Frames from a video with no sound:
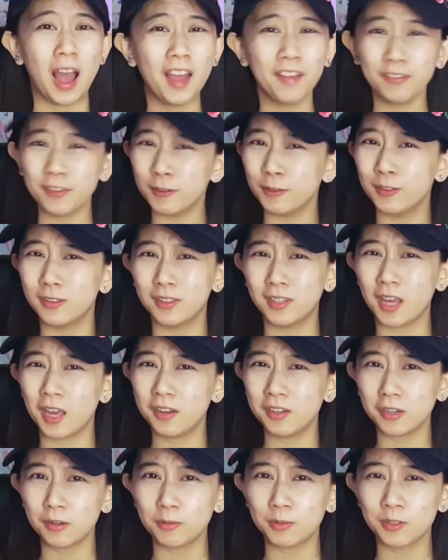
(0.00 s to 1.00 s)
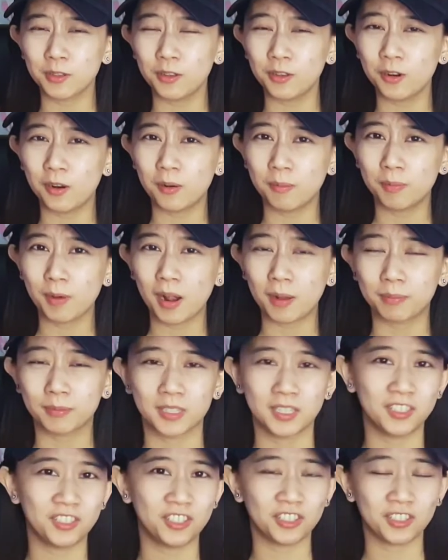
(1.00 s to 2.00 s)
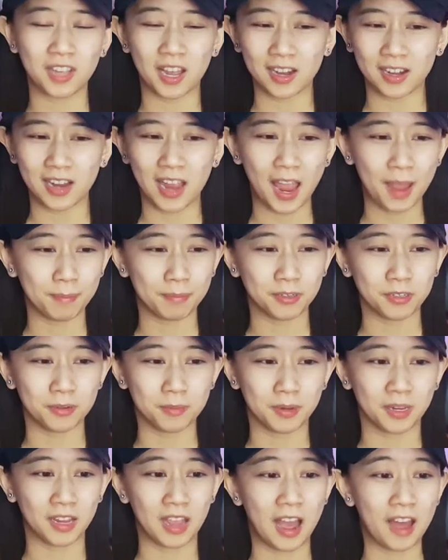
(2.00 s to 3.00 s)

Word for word: I felt the ending was a little abrupt. It just kind of happened to me.